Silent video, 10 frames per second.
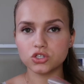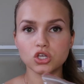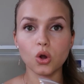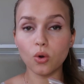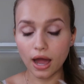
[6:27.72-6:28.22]

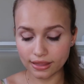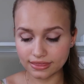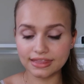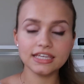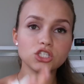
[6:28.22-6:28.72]
So
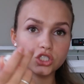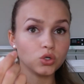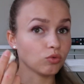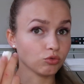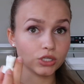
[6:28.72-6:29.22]
these
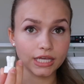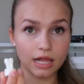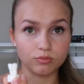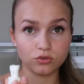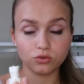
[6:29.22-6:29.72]
two were really
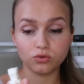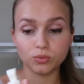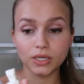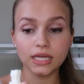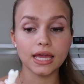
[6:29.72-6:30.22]
helpful
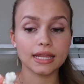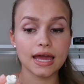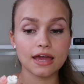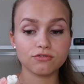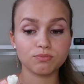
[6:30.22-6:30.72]
for me and
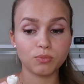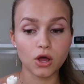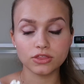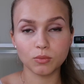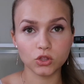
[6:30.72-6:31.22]
I
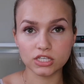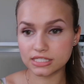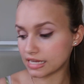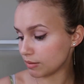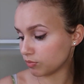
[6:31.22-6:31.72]
bought them on the
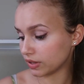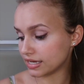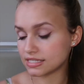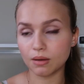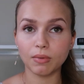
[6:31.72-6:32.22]
same
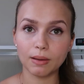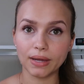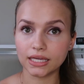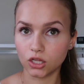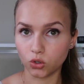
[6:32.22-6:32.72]
place I buy
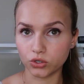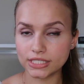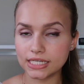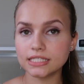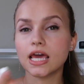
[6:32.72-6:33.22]
my Kilgore
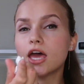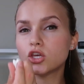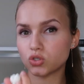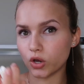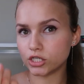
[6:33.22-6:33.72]
teas.
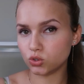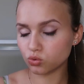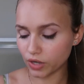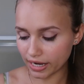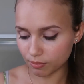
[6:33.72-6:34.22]
So I do
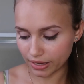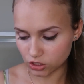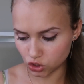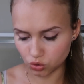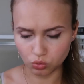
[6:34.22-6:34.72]

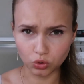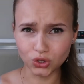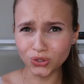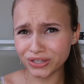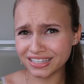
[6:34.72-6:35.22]
recommend you
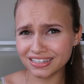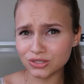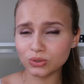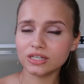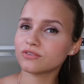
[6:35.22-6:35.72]
looking
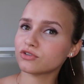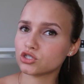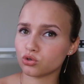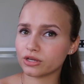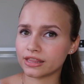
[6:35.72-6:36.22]
into it if
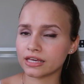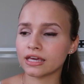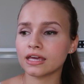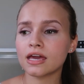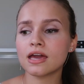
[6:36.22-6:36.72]
it's your
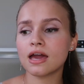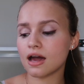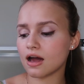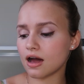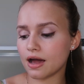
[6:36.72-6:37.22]
thing.
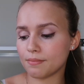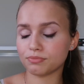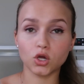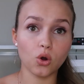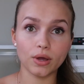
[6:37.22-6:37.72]

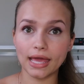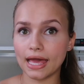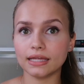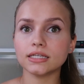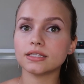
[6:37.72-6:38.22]
Um, go
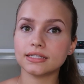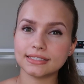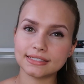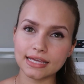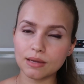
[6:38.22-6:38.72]
ahead. The
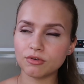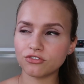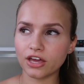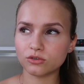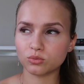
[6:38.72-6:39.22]
same
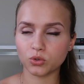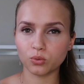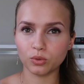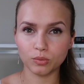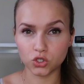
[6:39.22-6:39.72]
effect would
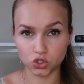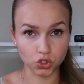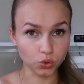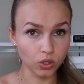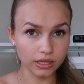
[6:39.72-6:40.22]
probably be just
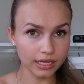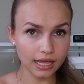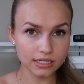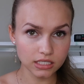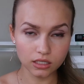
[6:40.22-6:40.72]
Googling
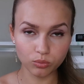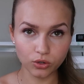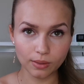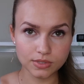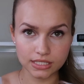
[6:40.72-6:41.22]
ideal
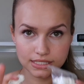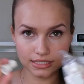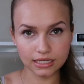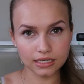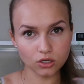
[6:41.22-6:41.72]
preps and
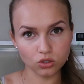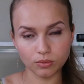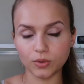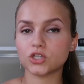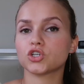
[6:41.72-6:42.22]
seeing it on
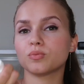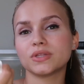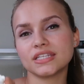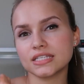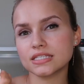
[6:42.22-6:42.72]
the picture,
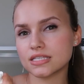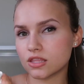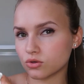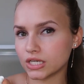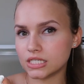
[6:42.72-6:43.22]
but this is a
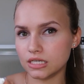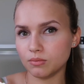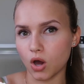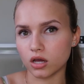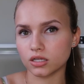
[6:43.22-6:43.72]
3D
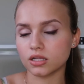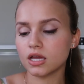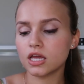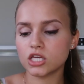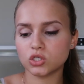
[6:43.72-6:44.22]
model.
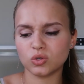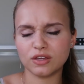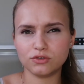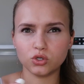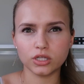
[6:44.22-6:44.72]
So it
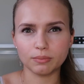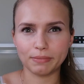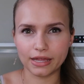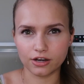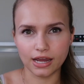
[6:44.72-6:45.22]
gives you a little
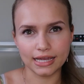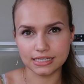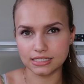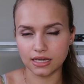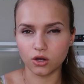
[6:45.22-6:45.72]
better
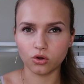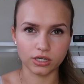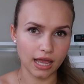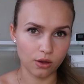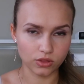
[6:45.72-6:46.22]
idea
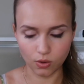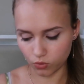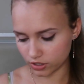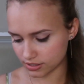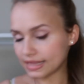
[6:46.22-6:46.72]
on how that works.